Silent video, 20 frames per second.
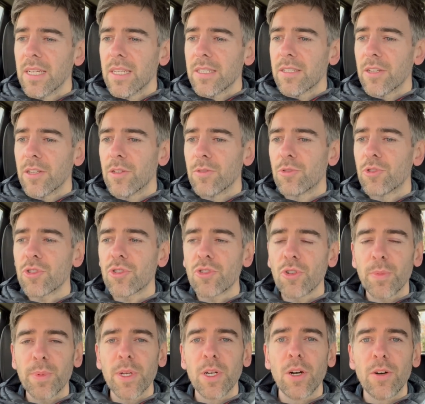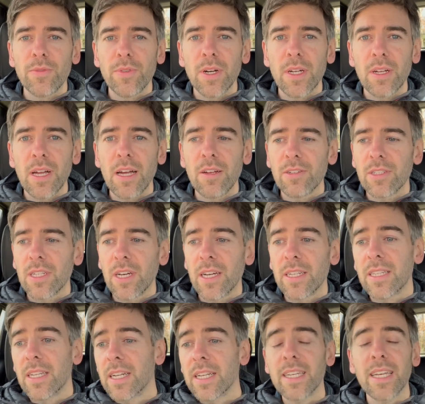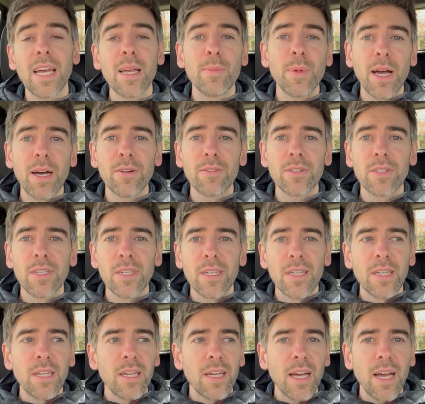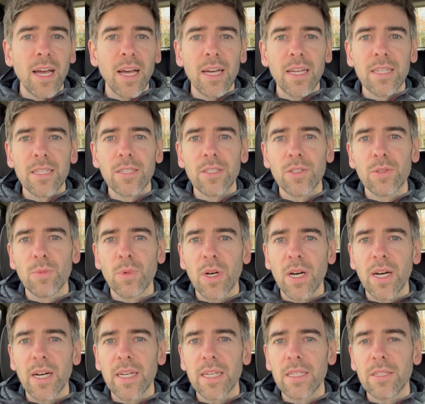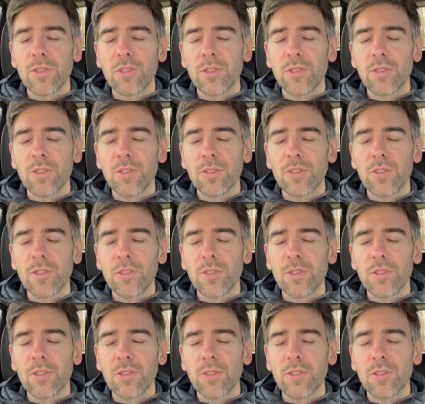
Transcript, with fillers: So they were just dropping it off outside, and then I came out and I